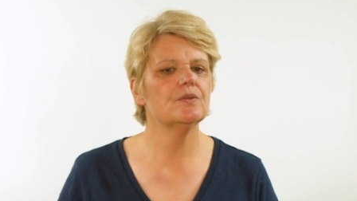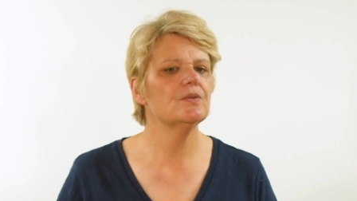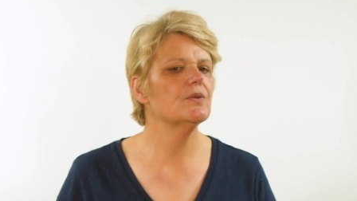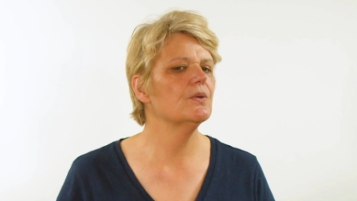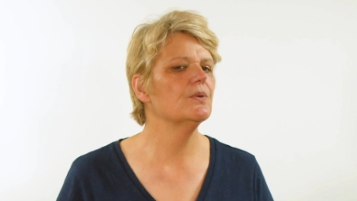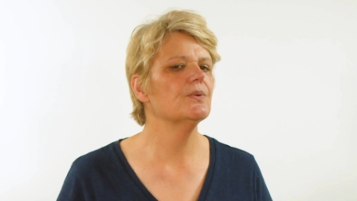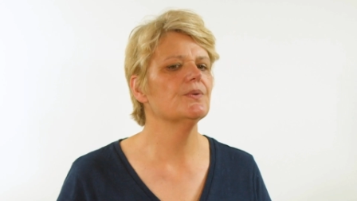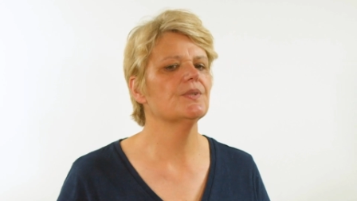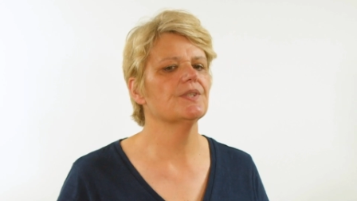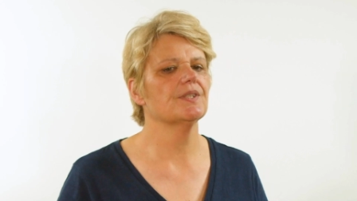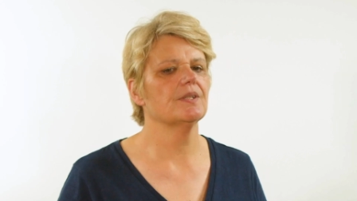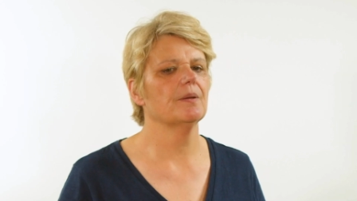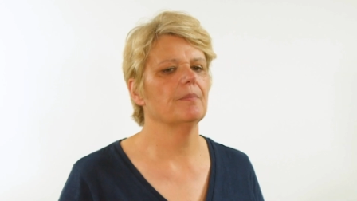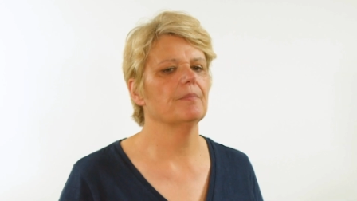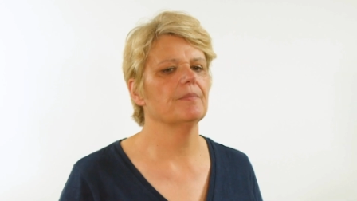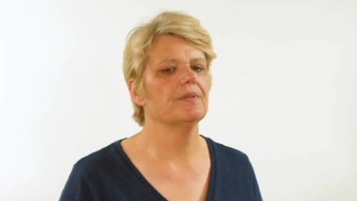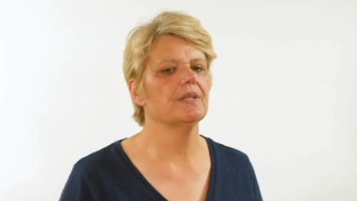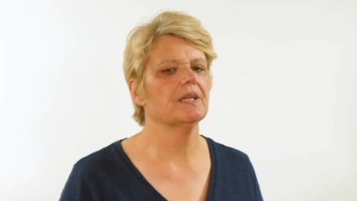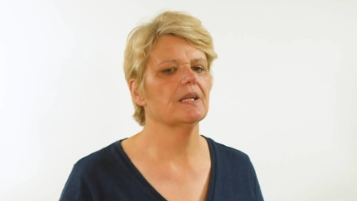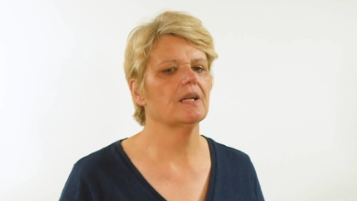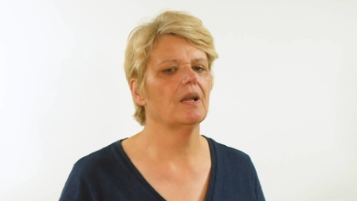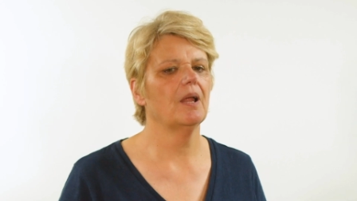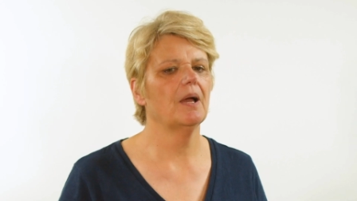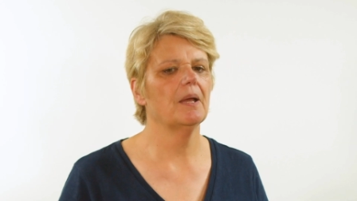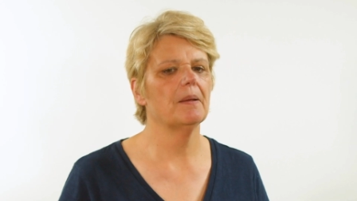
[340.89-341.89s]
use
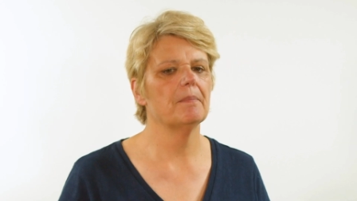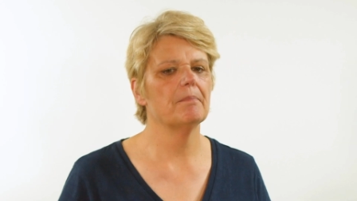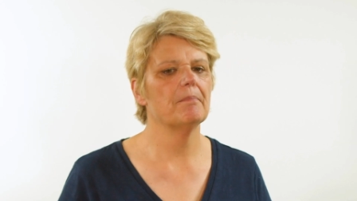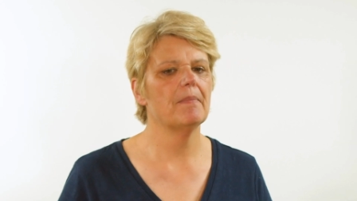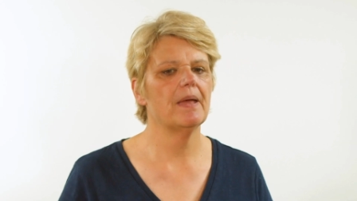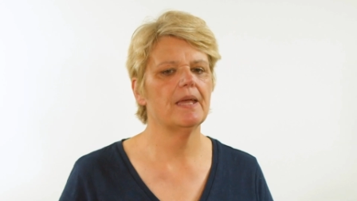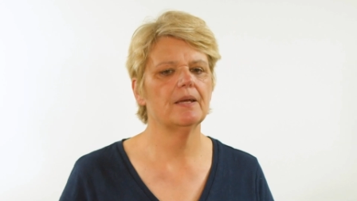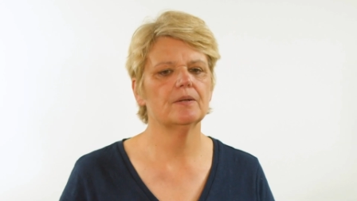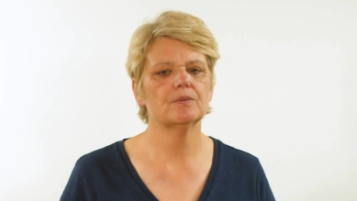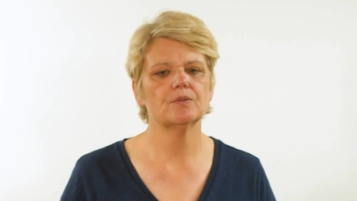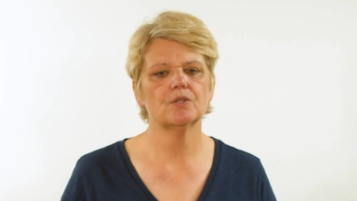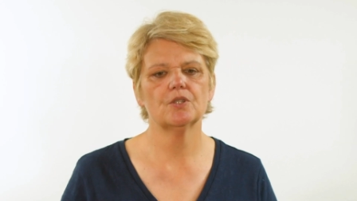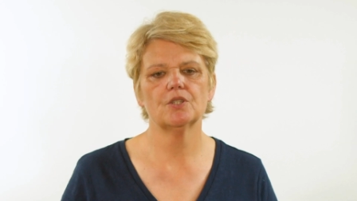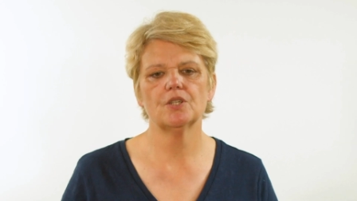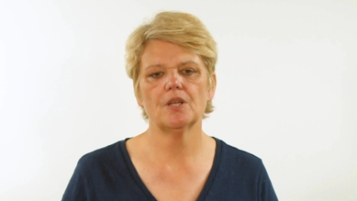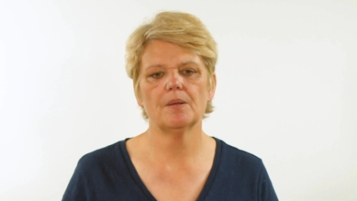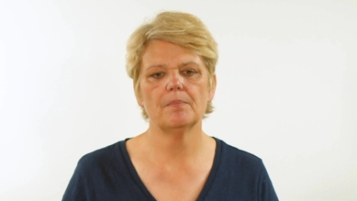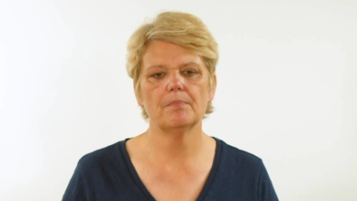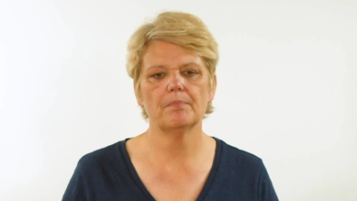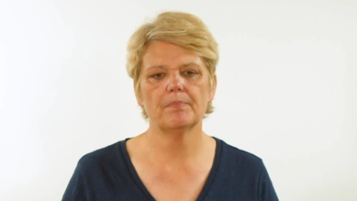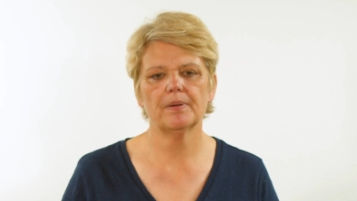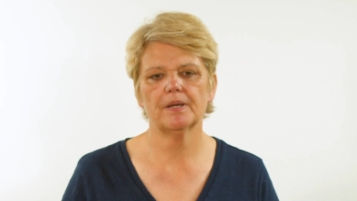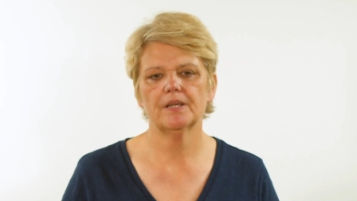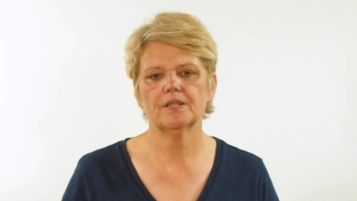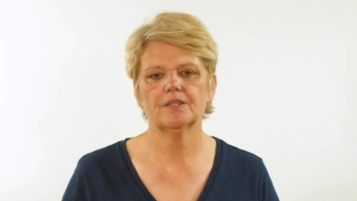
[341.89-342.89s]
something like
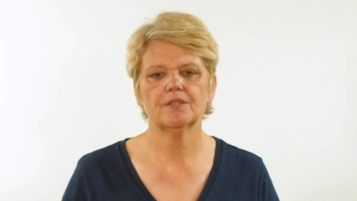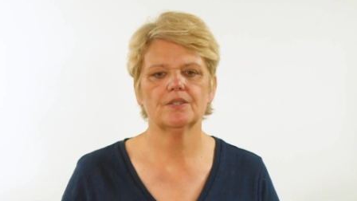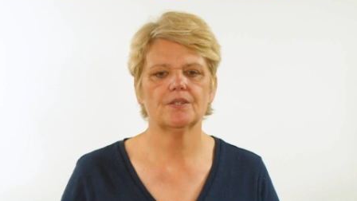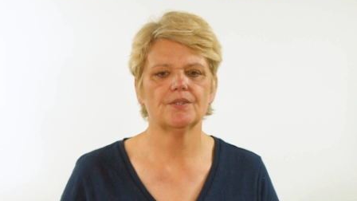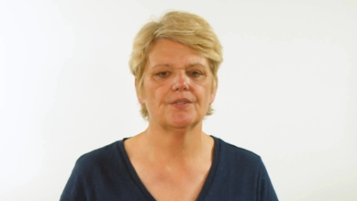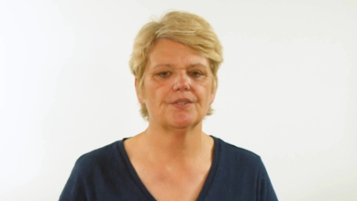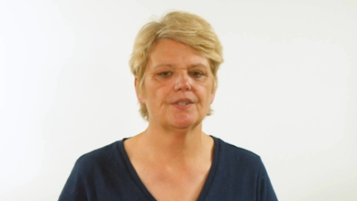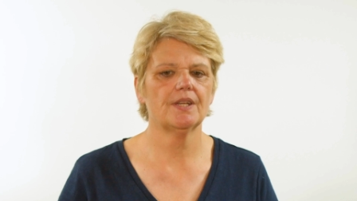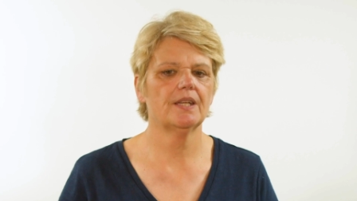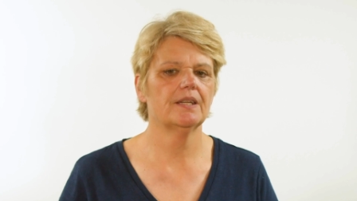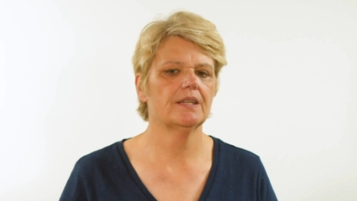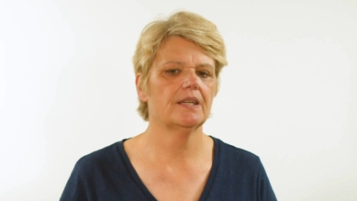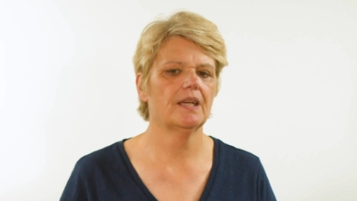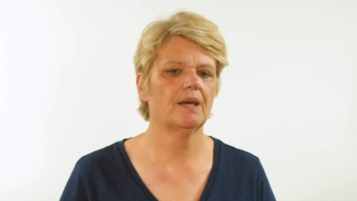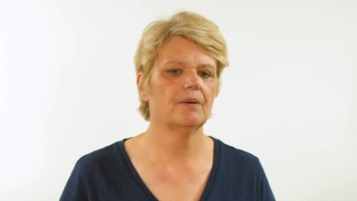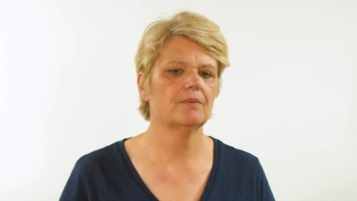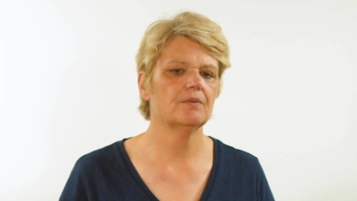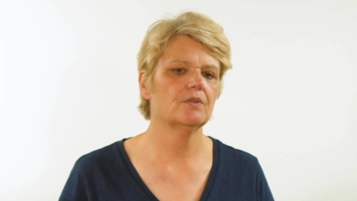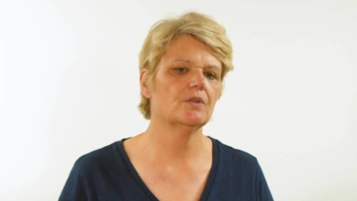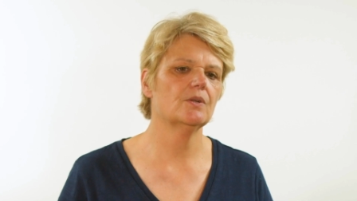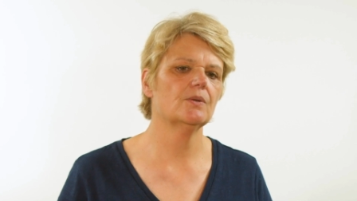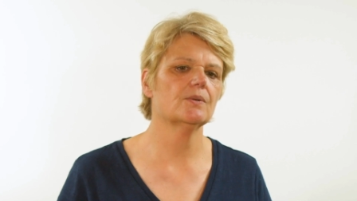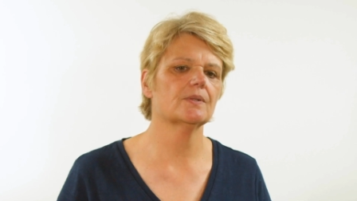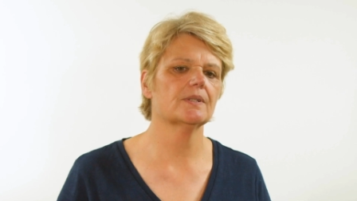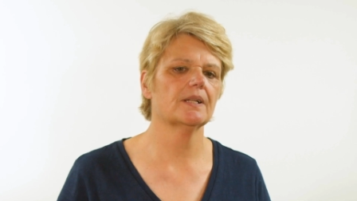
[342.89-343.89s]
MailChimp to send out
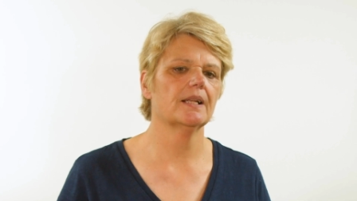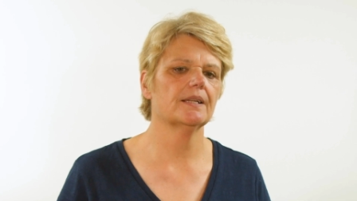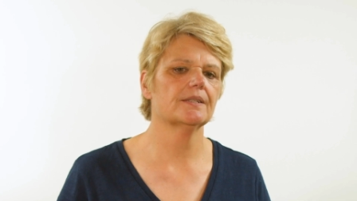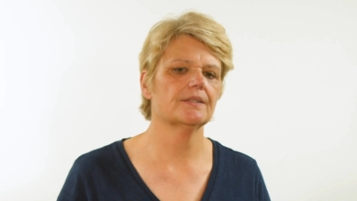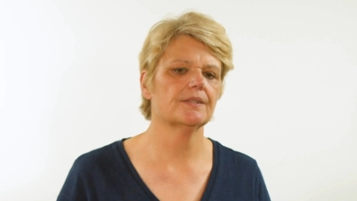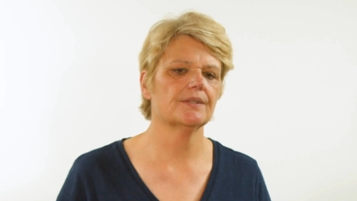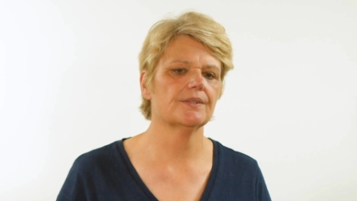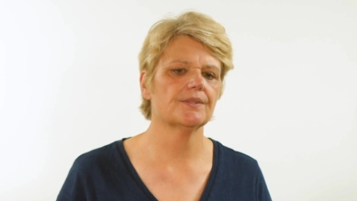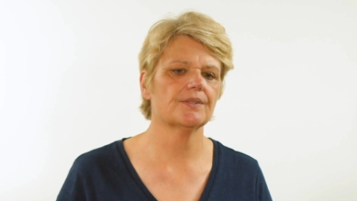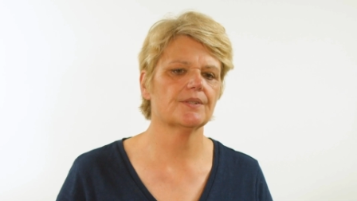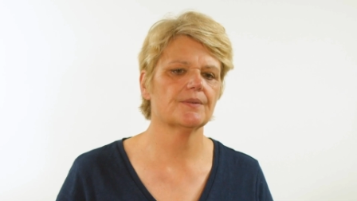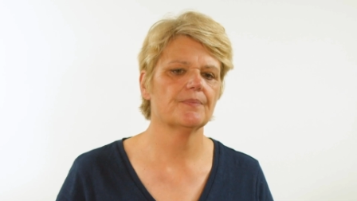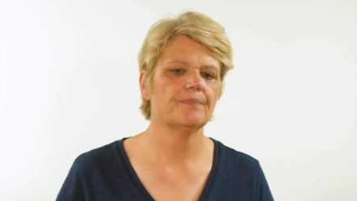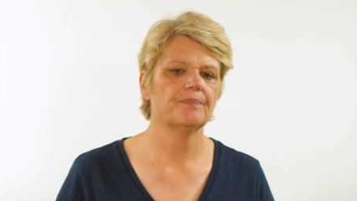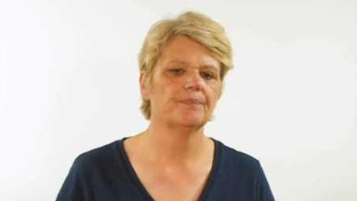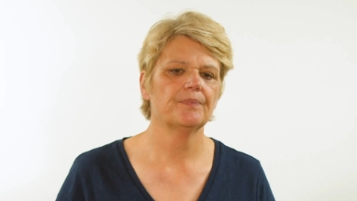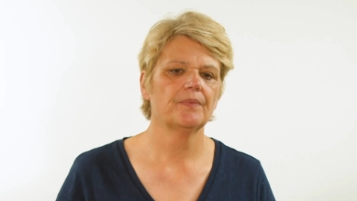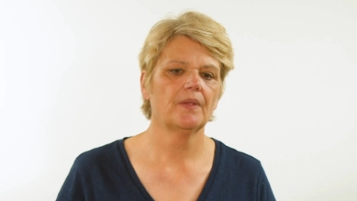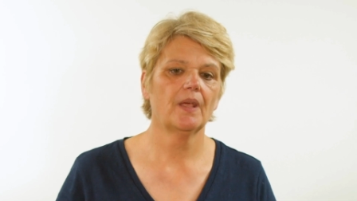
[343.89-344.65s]
newsletters,